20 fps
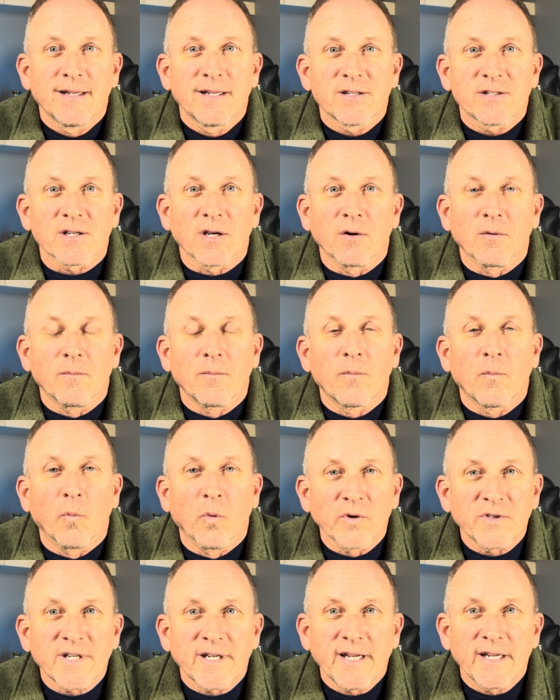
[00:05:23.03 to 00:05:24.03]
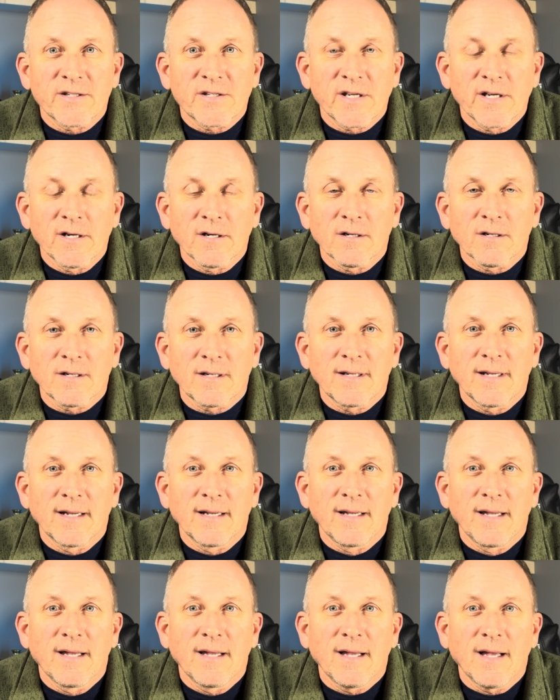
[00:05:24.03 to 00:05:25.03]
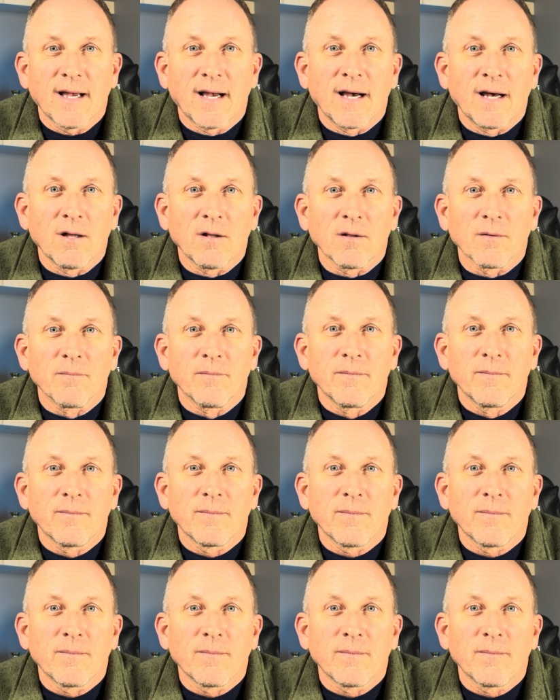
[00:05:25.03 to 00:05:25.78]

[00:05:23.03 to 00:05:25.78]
So once it gets here, I'll